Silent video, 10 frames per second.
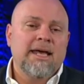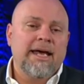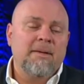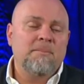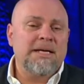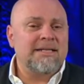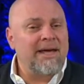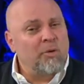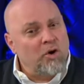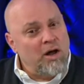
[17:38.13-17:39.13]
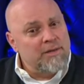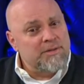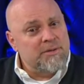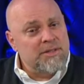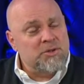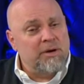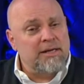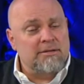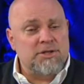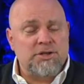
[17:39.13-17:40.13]
Uh, but they were also, these
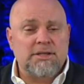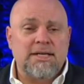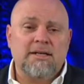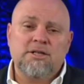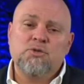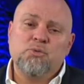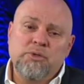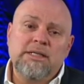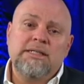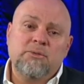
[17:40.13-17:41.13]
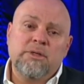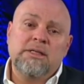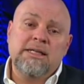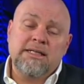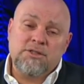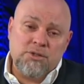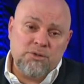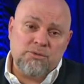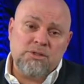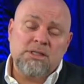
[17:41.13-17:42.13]
great Christian thinkers, really, really
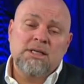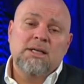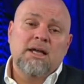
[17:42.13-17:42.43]
attuned